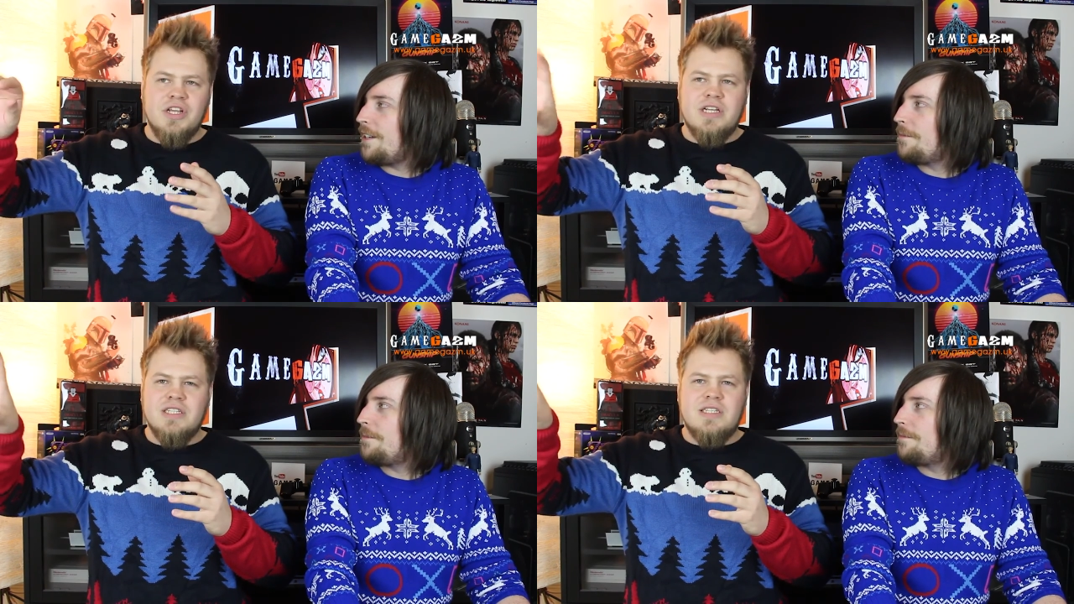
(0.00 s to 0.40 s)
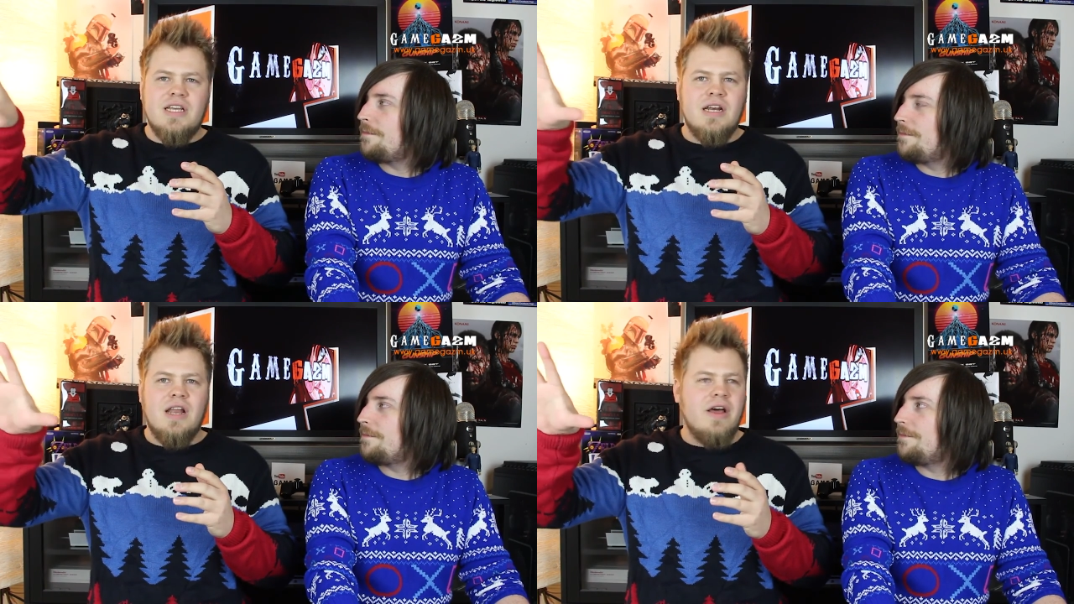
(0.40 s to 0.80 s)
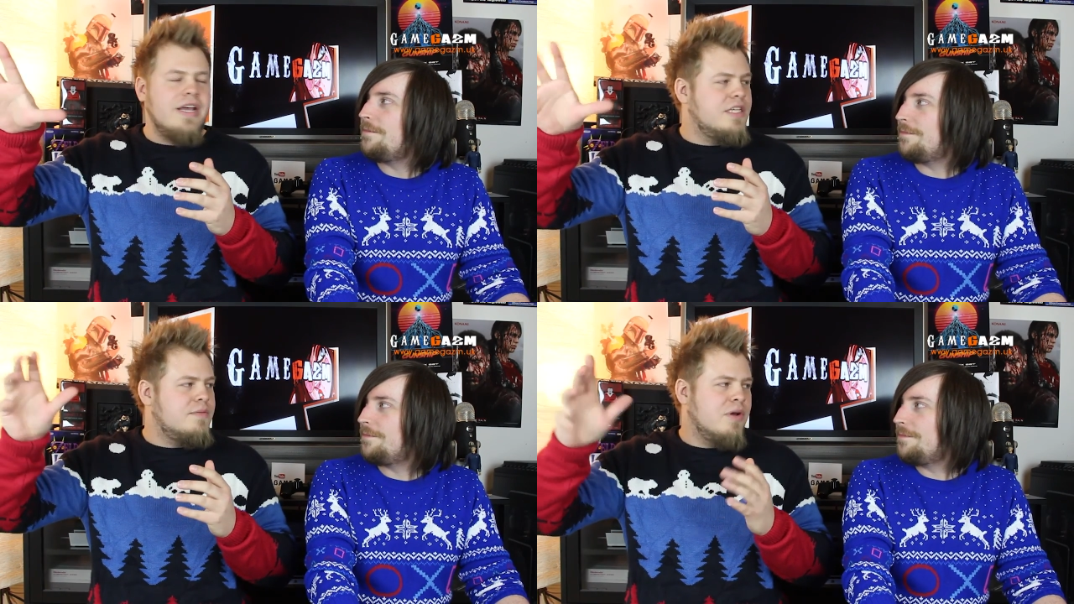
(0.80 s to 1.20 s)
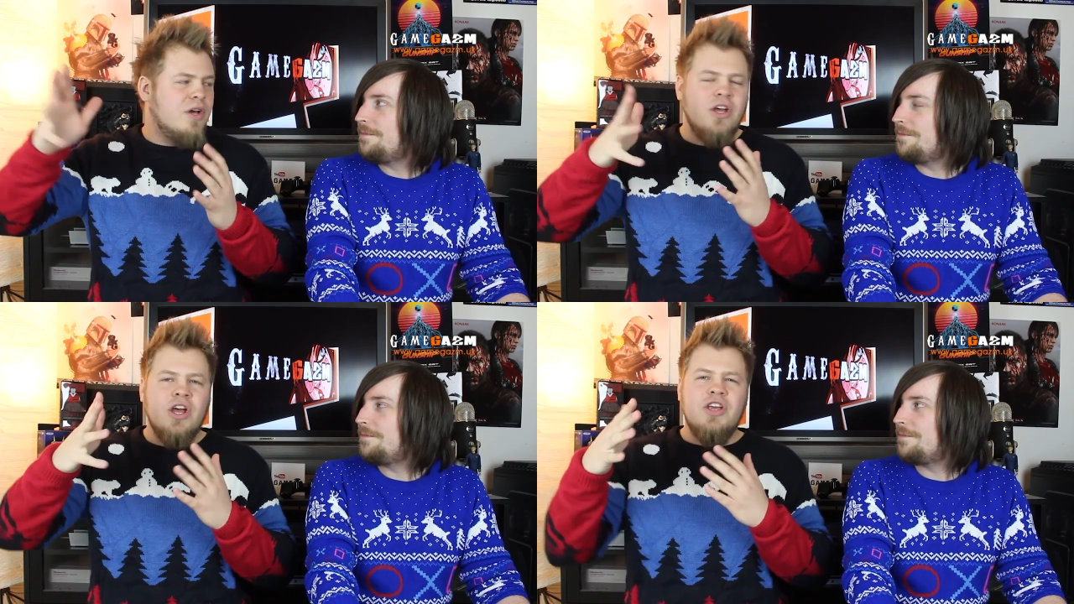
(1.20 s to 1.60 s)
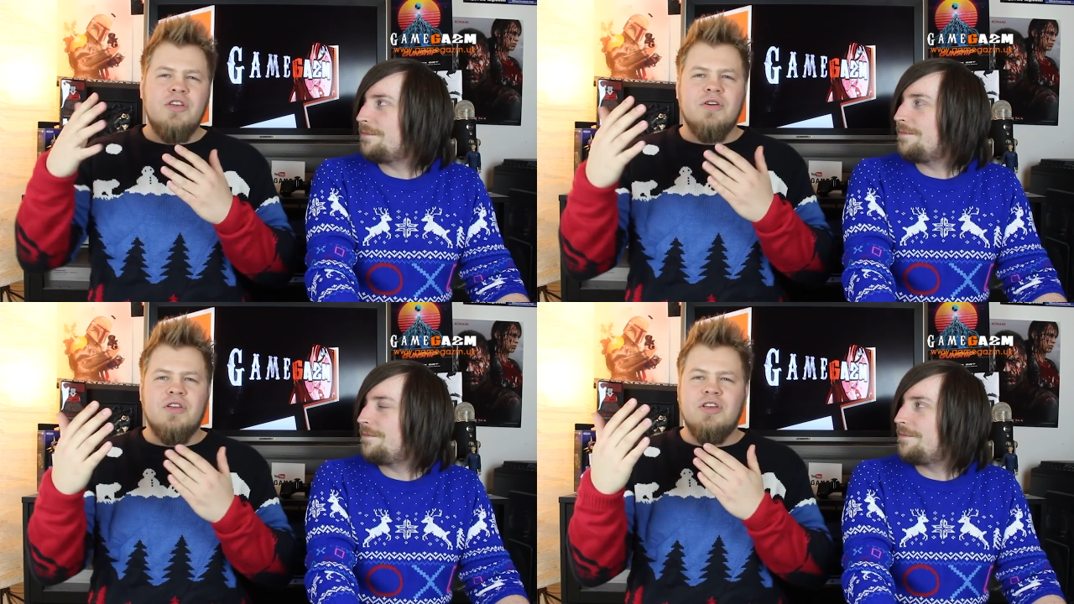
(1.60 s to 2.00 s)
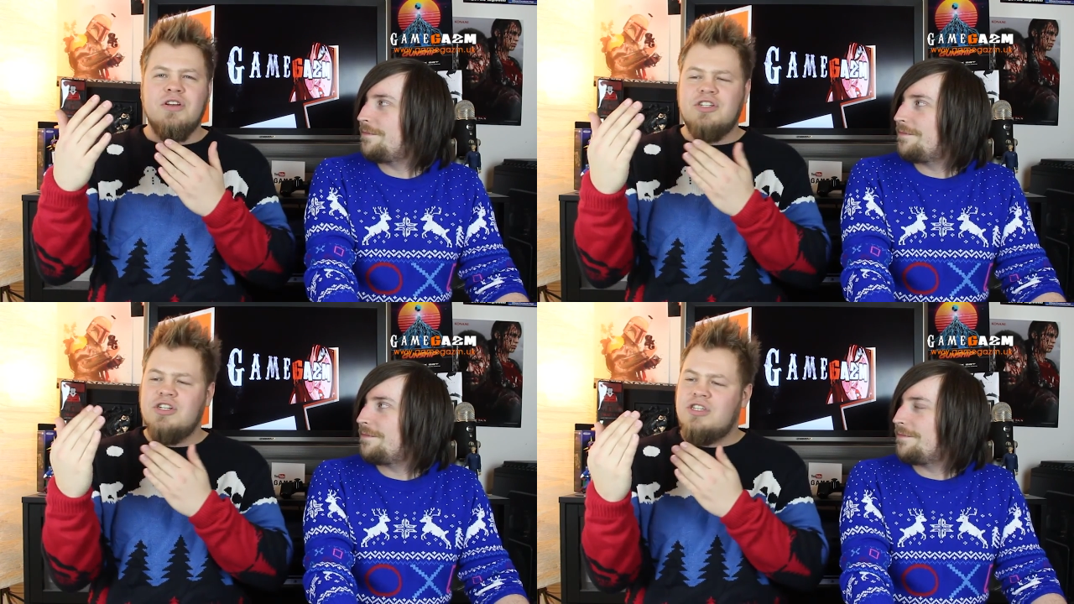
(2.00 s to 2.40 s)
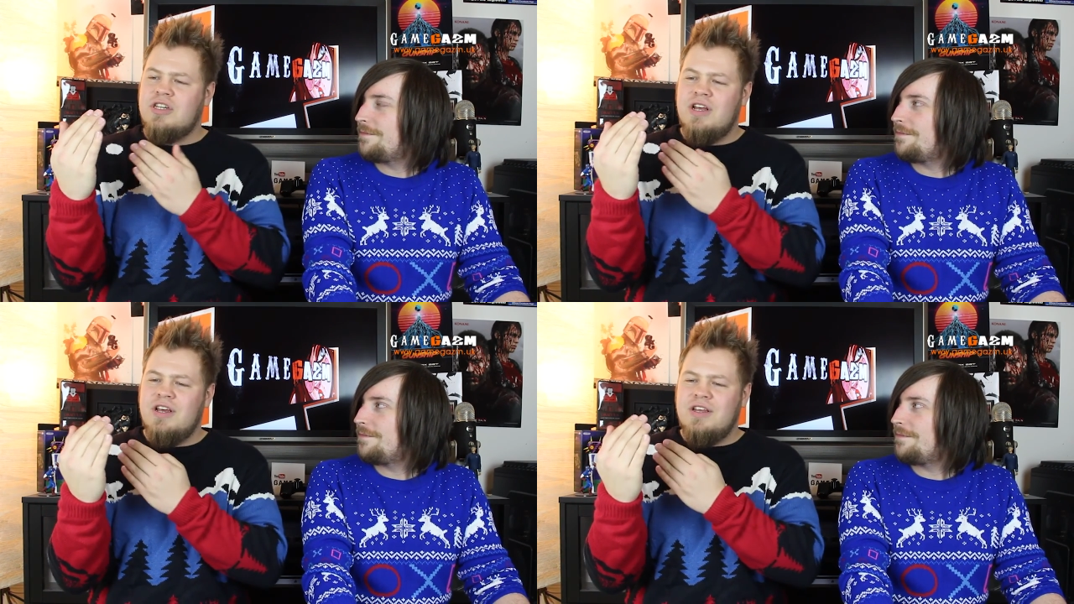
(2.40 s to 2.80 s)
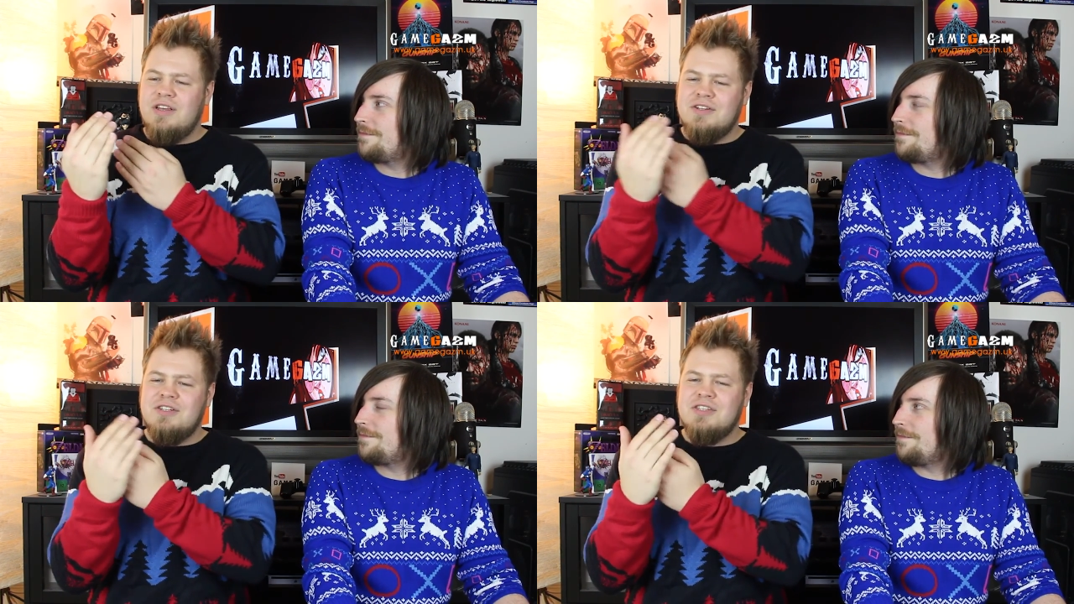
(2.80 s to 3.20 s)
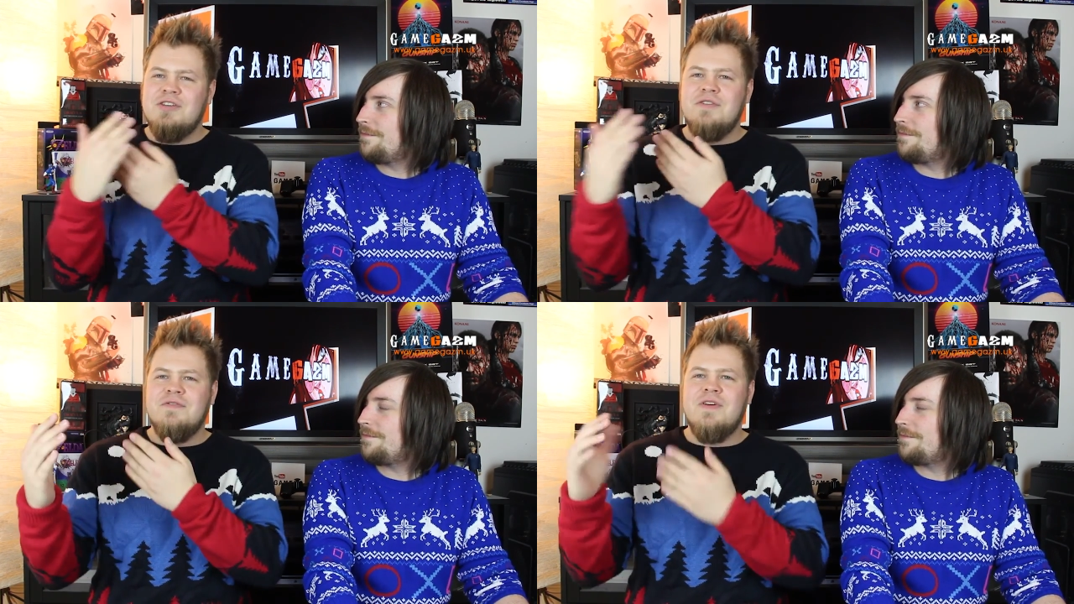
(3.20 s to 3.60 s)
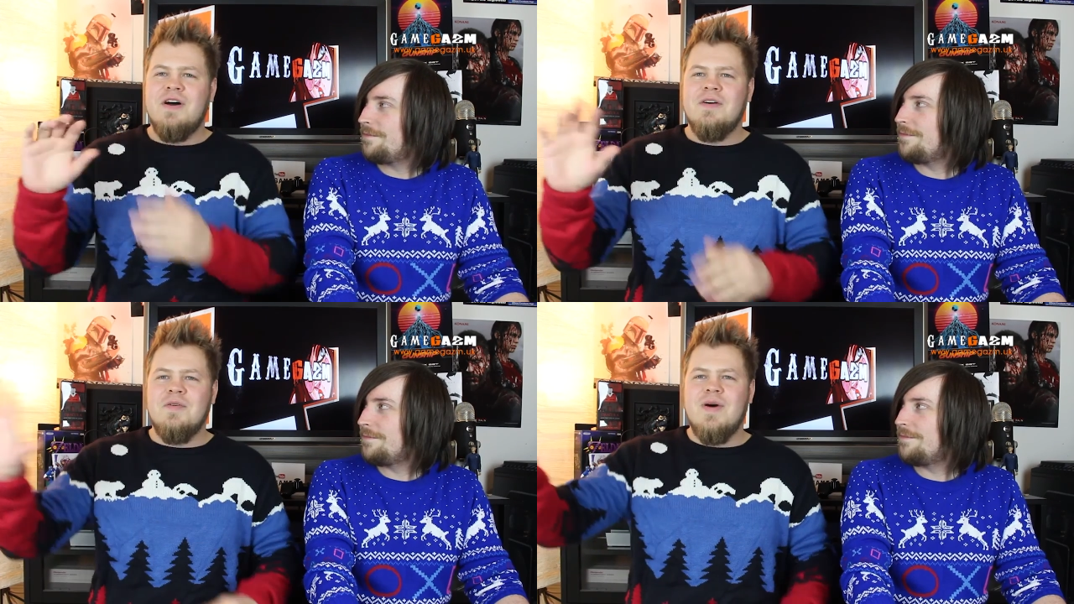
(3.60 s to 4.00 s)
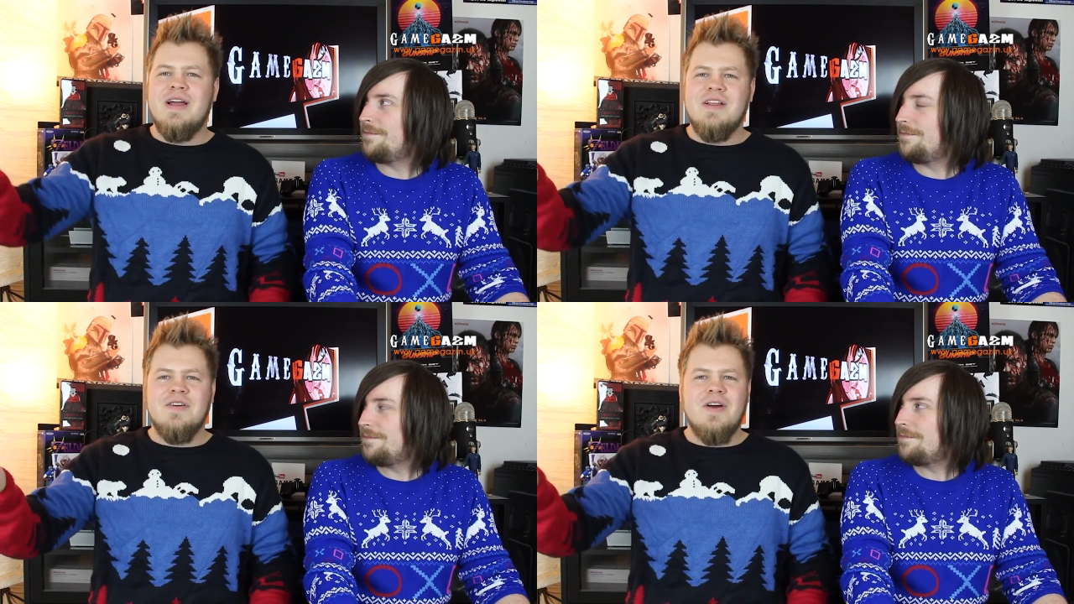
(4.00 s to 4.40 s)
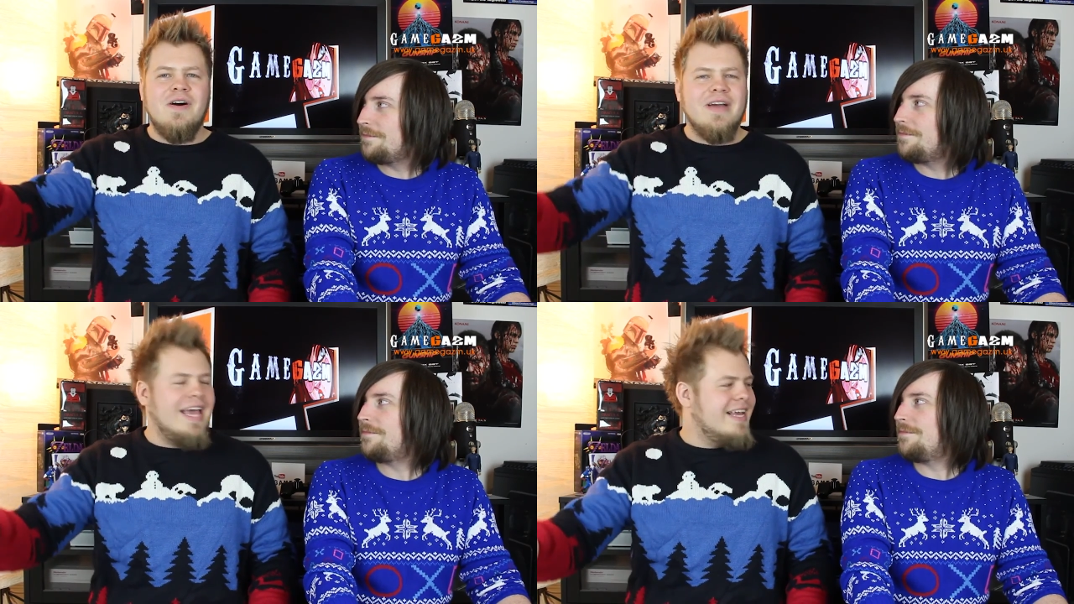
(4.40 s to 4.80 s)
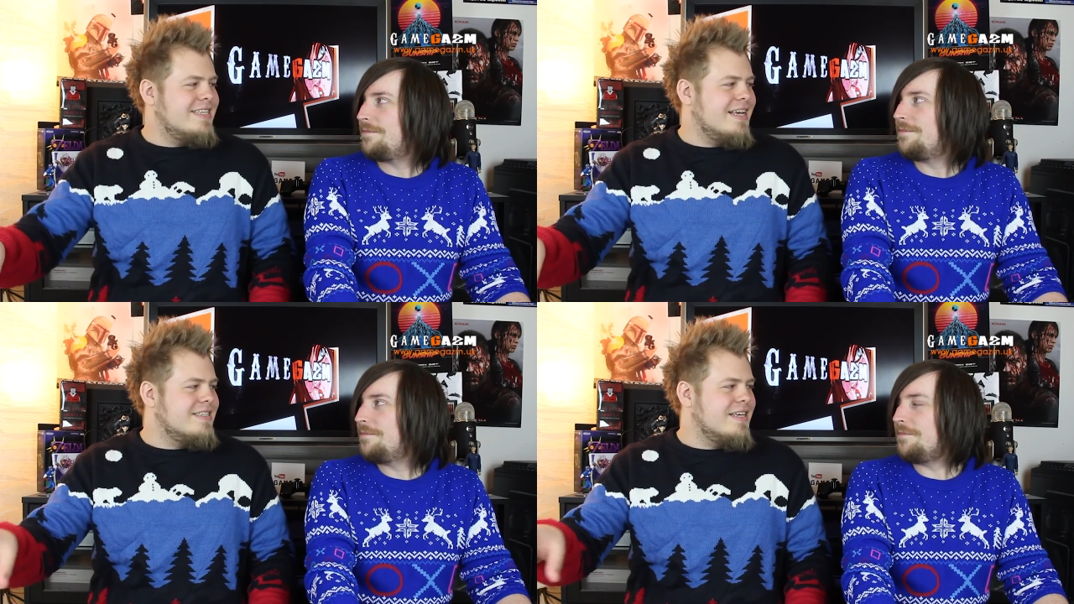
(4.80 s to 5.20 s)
Speaker 1: and you can see light, but you you're just you're just too far away and you can't get